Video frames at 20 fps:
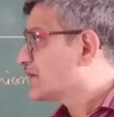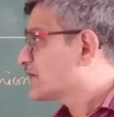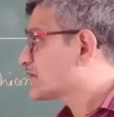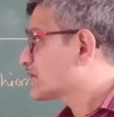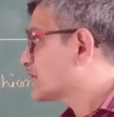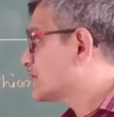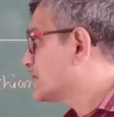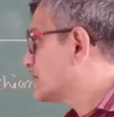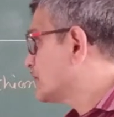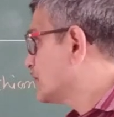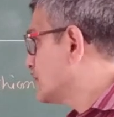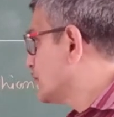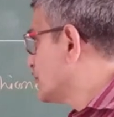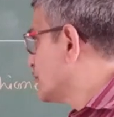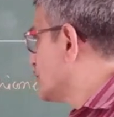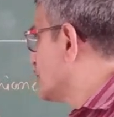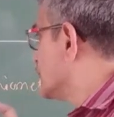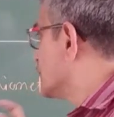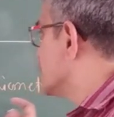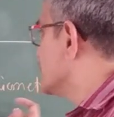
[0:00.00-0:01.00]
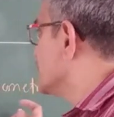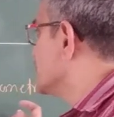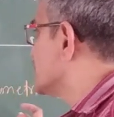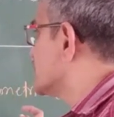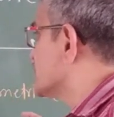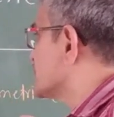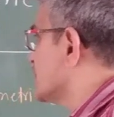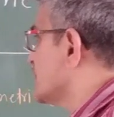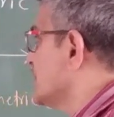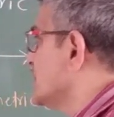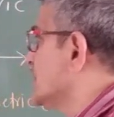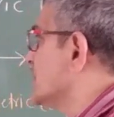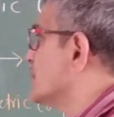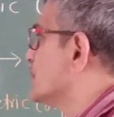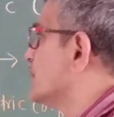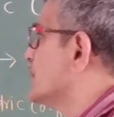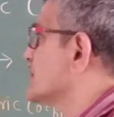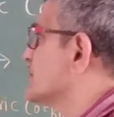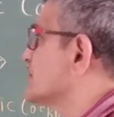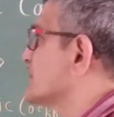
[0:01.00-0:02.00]
So this is
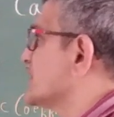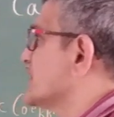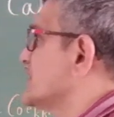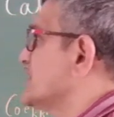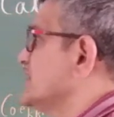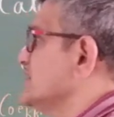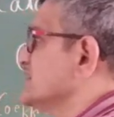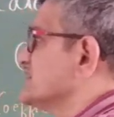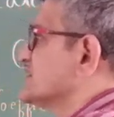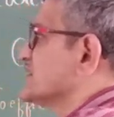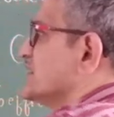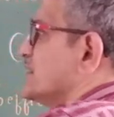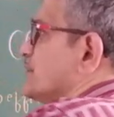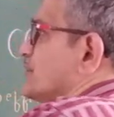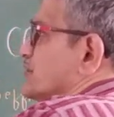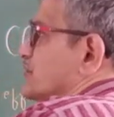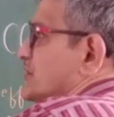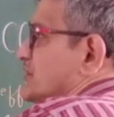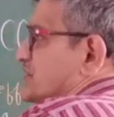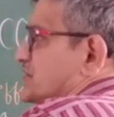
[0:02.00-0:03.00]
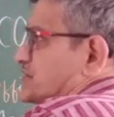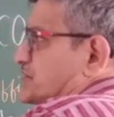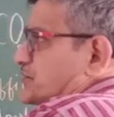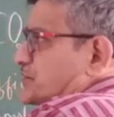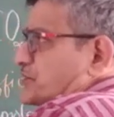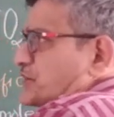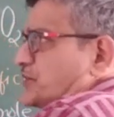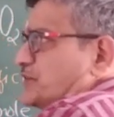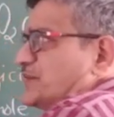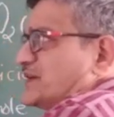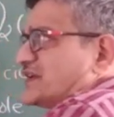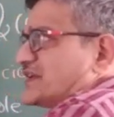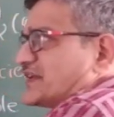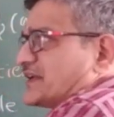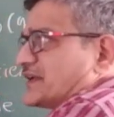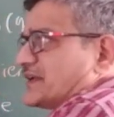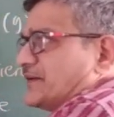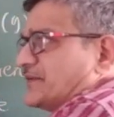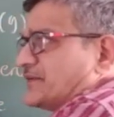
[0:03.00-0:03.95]
what we cannot say about stoichiometry.